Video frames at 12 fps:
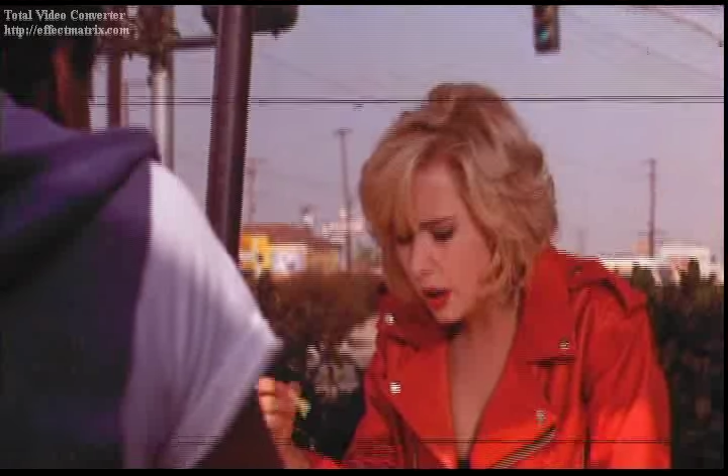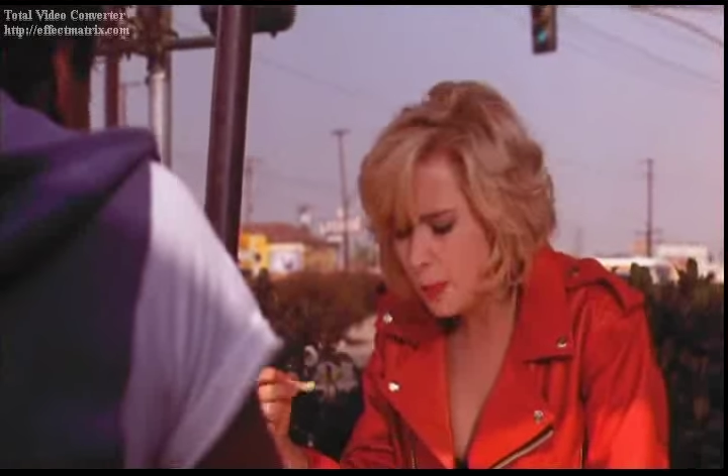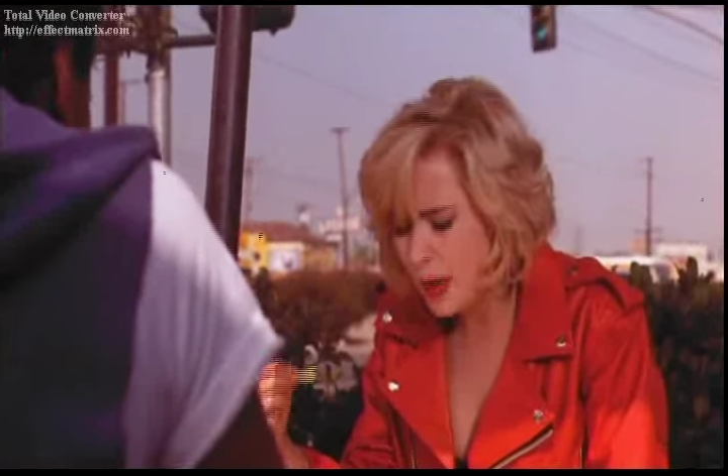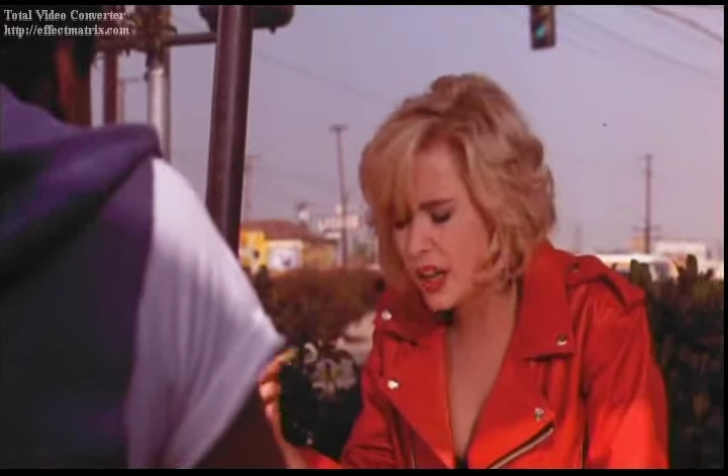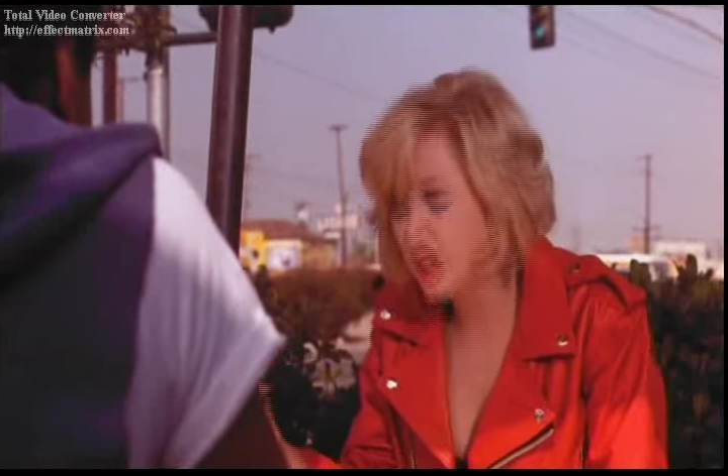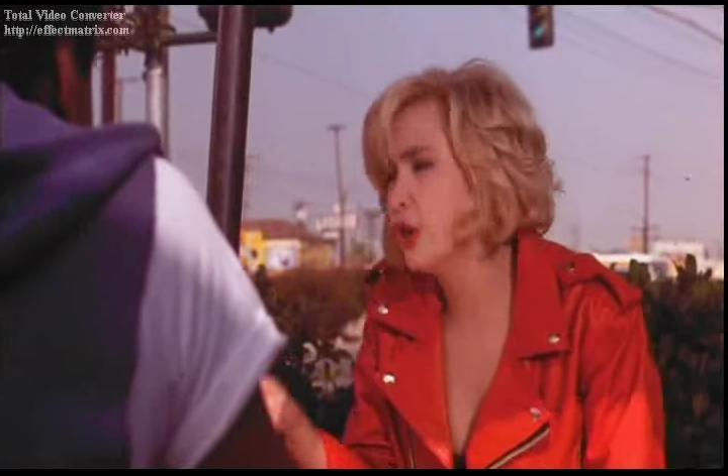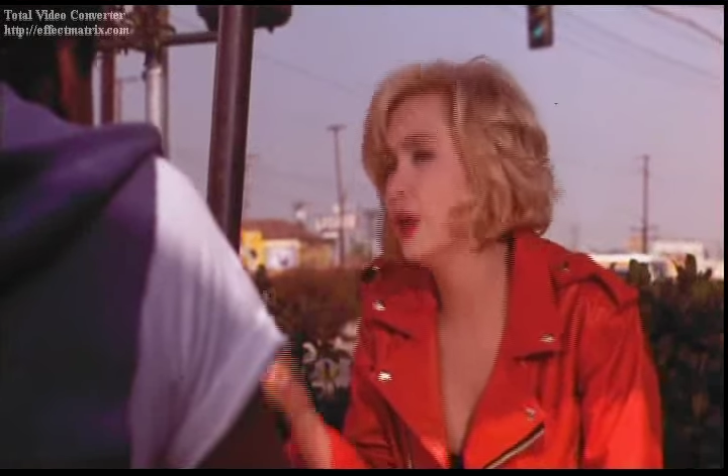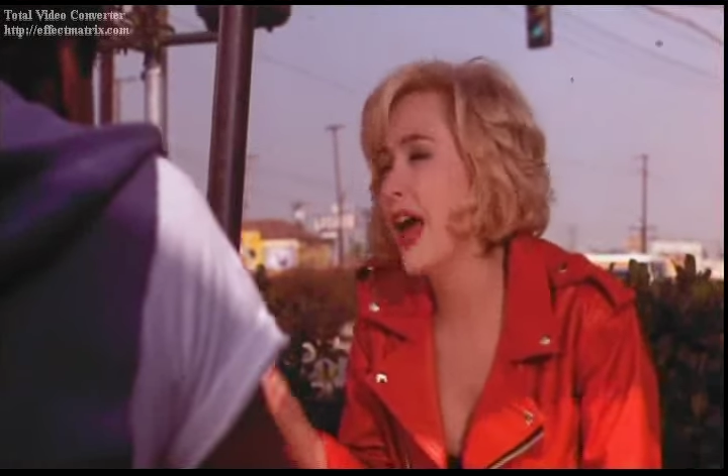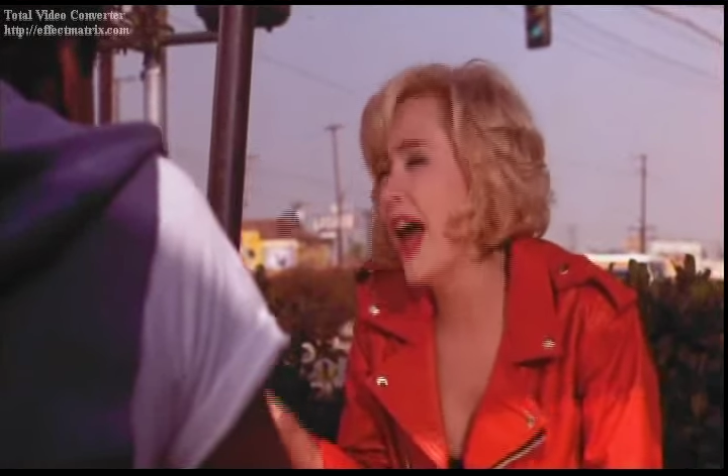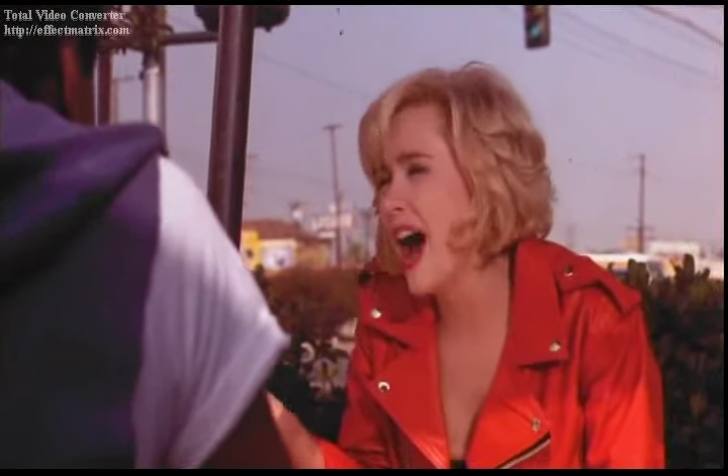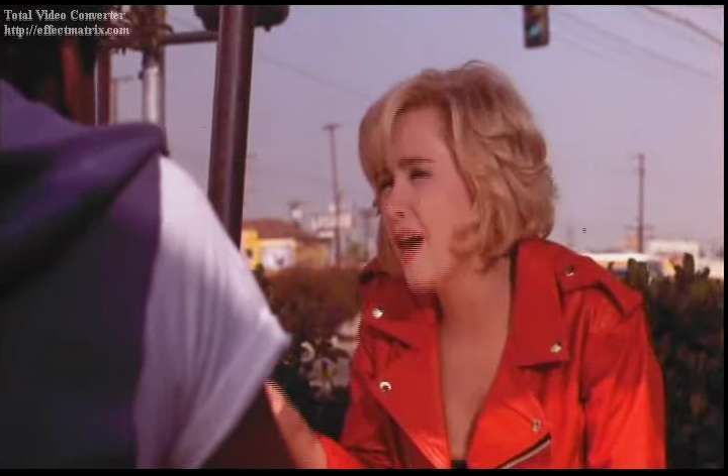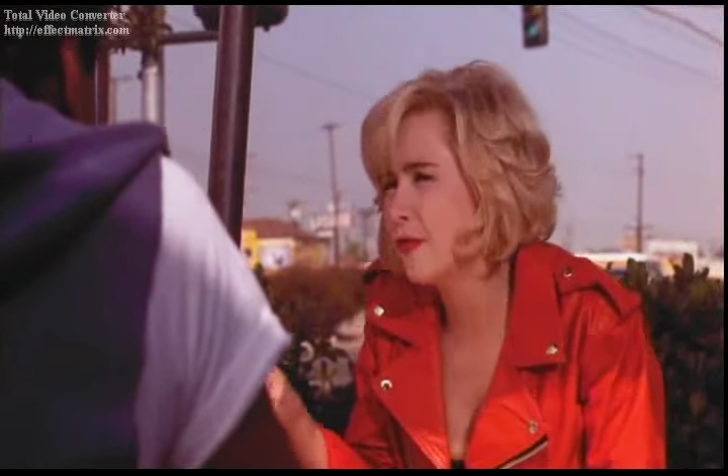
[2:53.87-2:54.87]
About a year and a
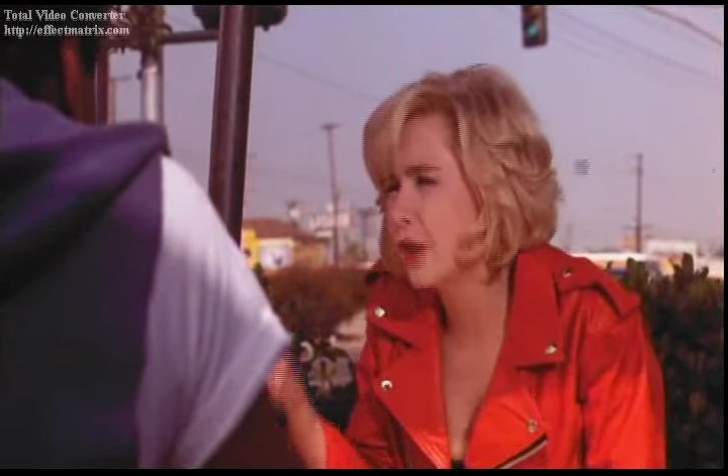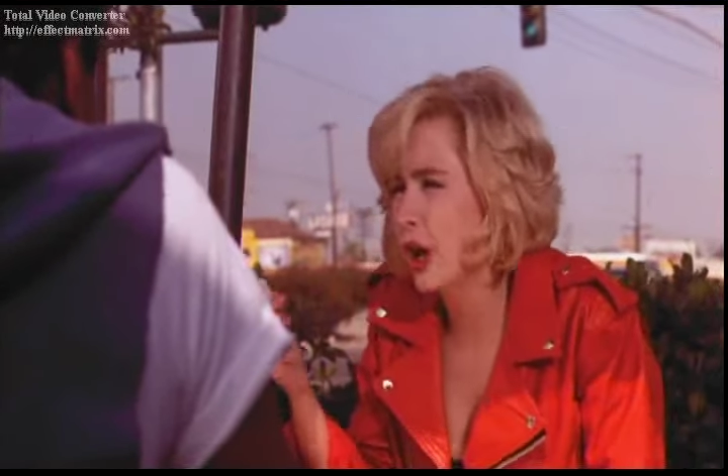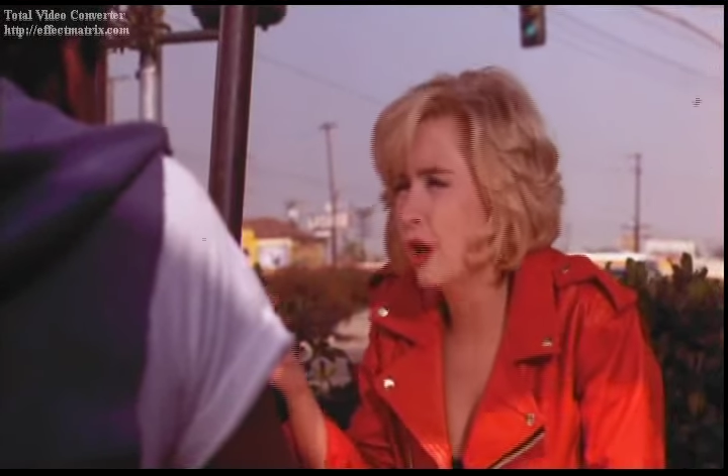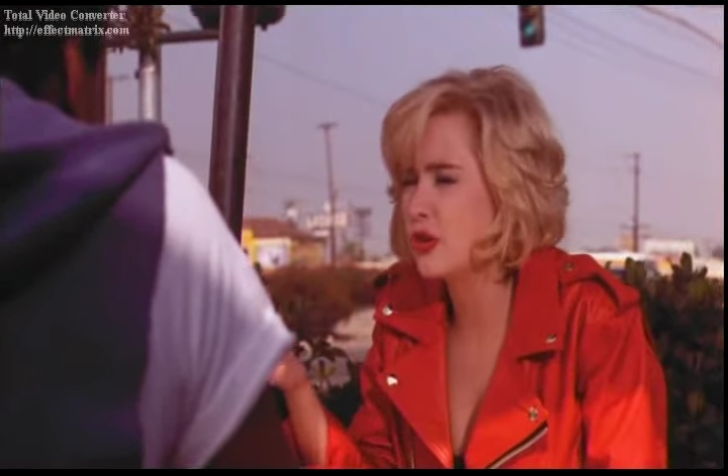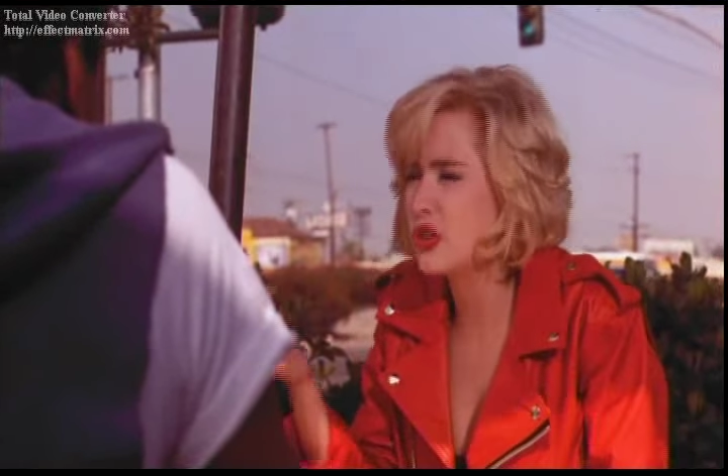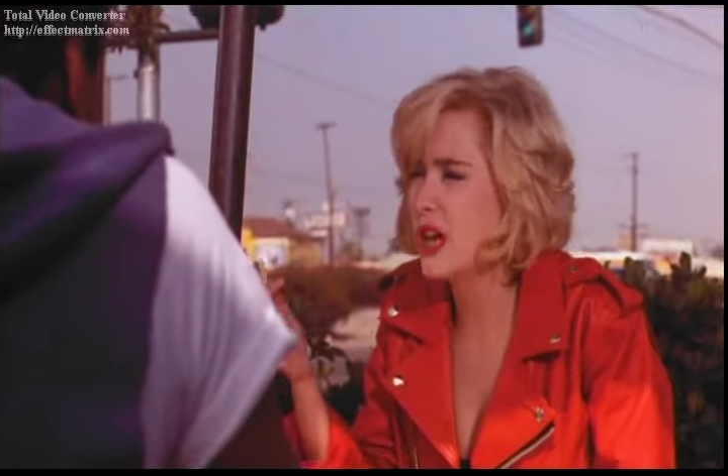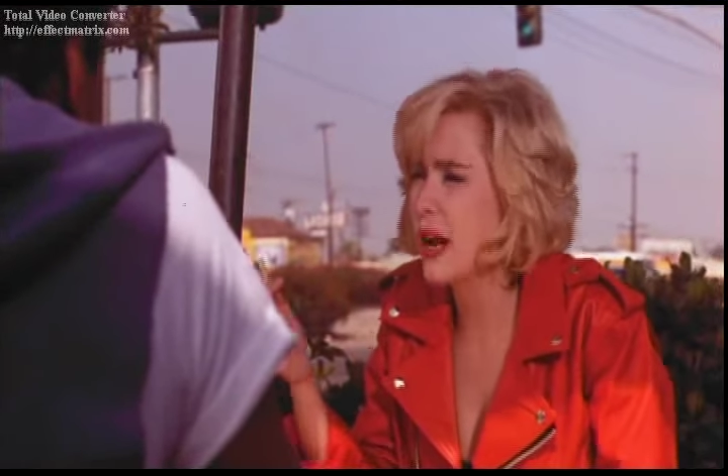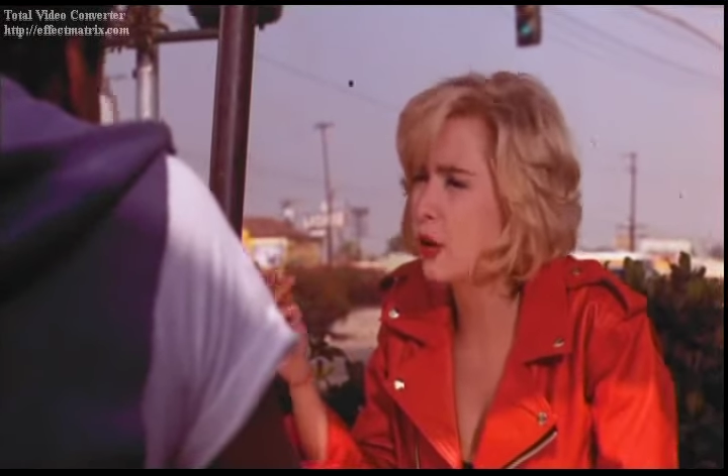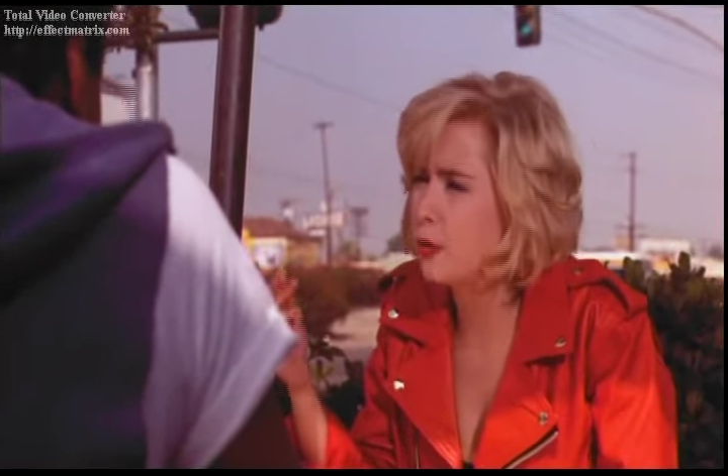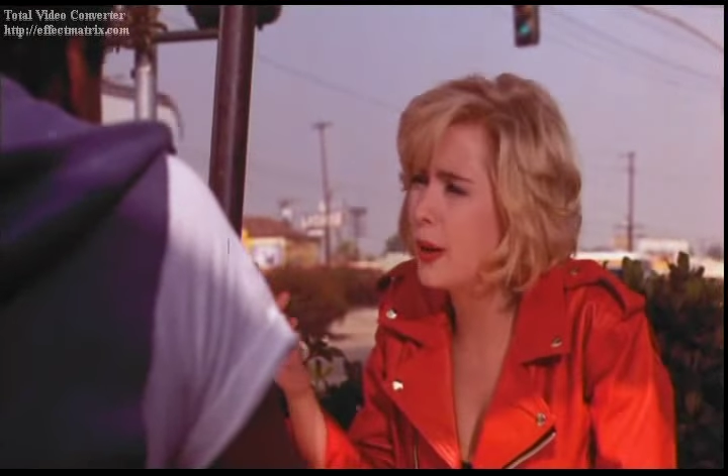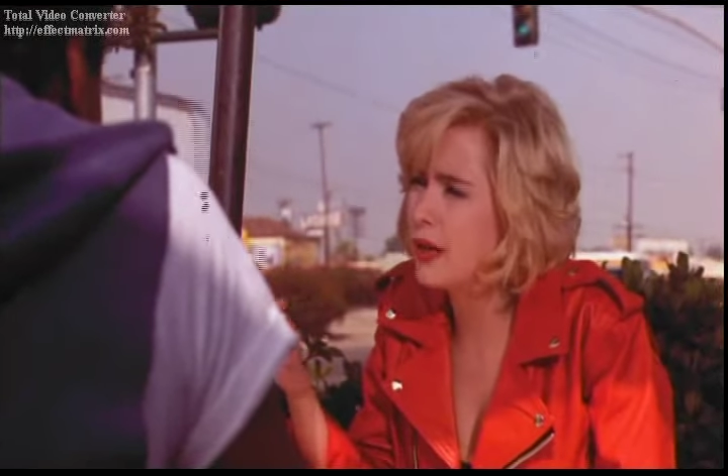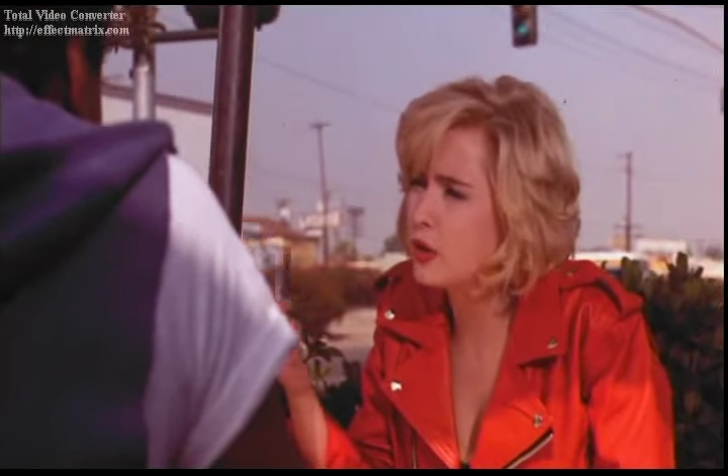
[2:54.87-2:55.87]
half ago in
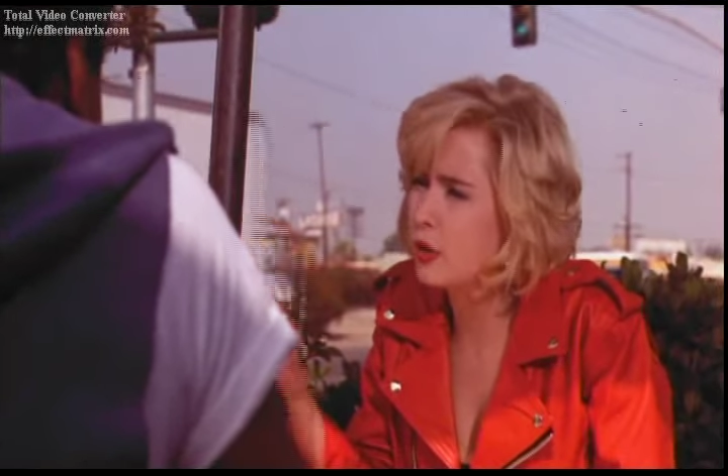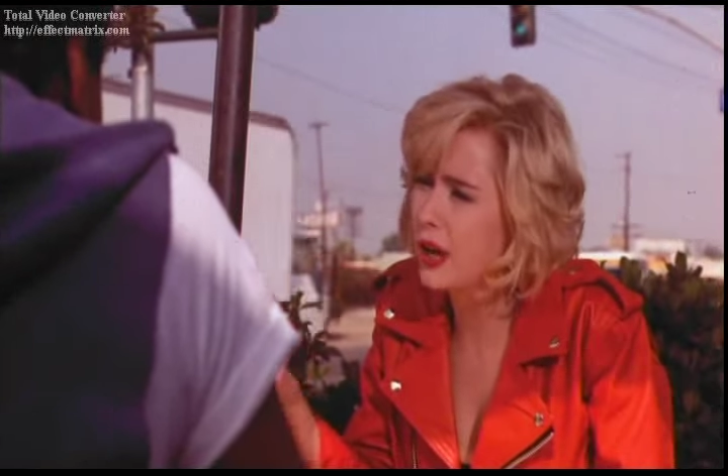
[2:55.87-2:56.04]
Sacramento,